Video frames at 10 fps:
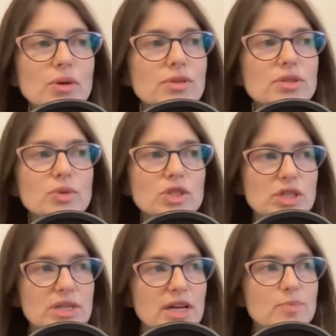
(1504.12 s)
years, it was
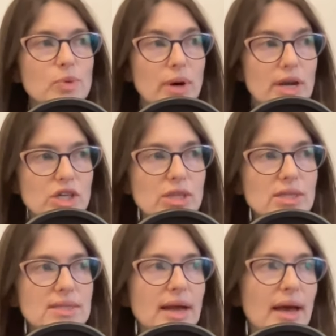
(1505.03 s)
just
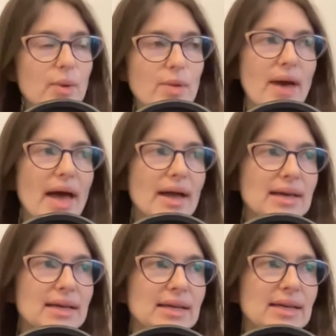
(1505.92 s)
explorations, and I went
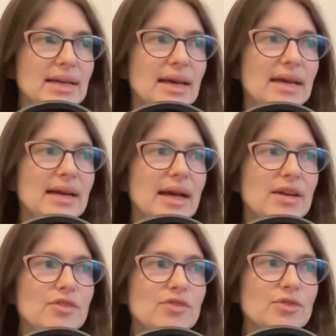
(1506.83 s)
back and
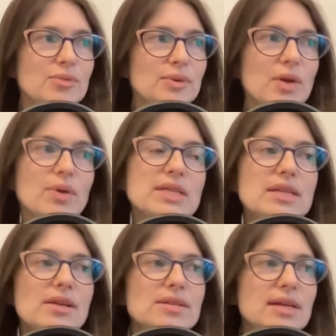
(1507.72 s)
kind of, you know,
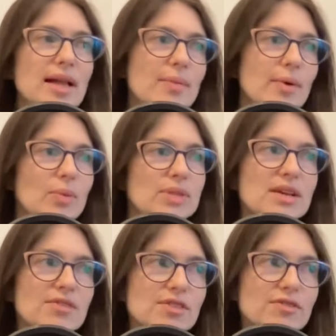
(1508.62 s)
continued to collaborate with
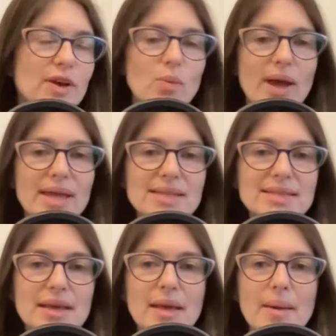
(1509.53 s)
Steve in fun
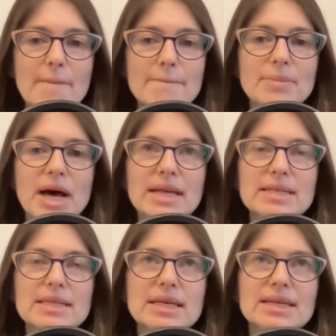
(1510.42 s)
ways.
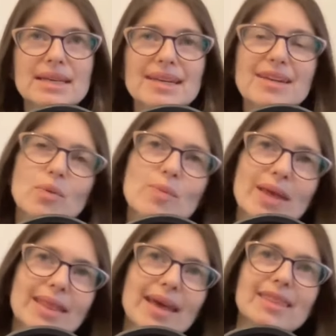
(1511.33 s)
But, you know, we
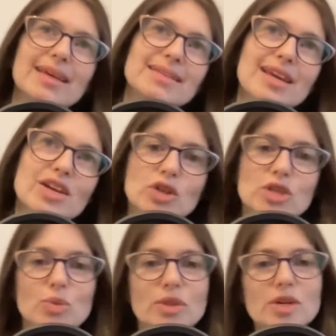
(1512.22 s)
made like things like
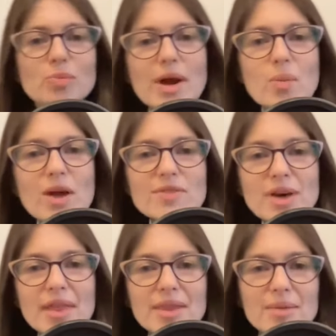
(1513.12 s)
shirts with your brainwaves
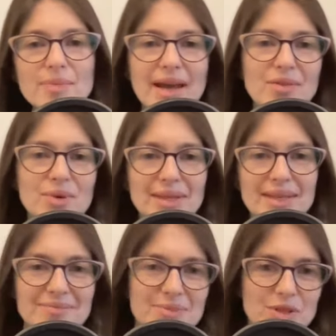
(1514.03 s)
on them, and I
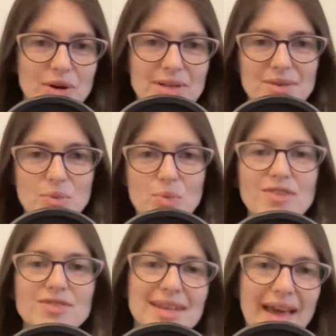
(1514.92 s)
really started to
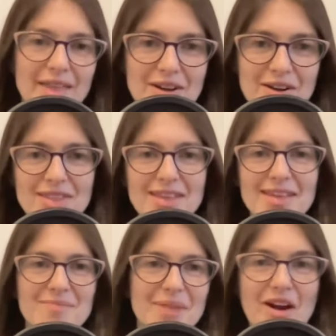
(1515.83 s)
weave together
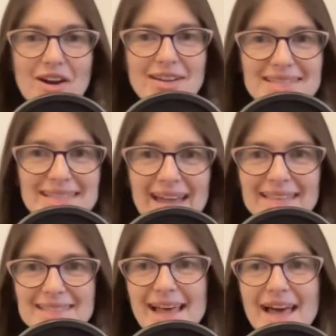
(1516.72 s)
the my art and
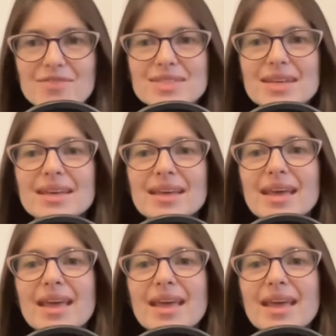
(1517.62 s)
science lives. Right.